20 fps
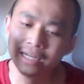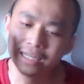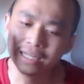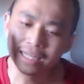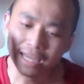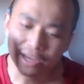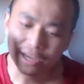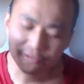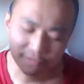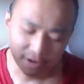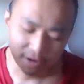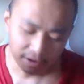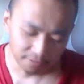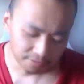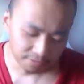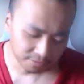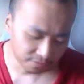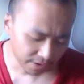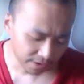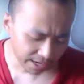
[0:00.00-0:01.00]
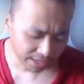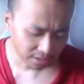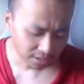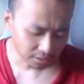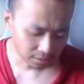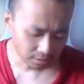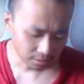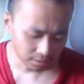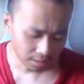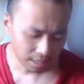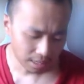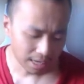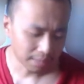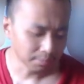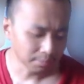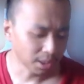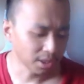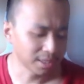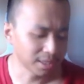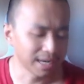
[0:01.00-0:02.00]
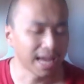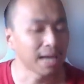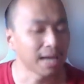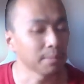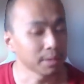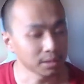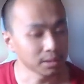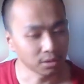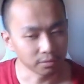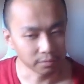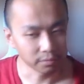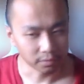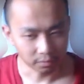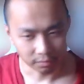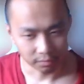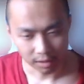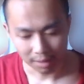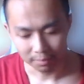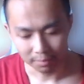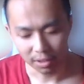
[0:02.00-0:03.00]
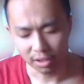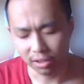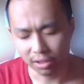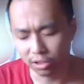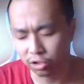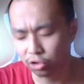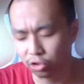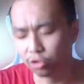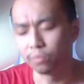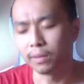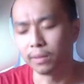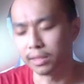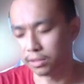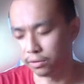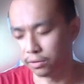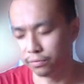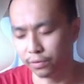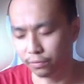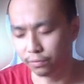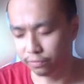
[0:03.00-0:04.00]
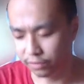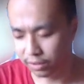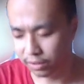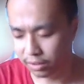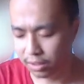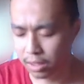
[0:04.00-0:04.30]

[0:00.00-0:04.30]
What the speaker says: if I fail, I'm not going to hate myself over it. I'm not going to shoot myself over it.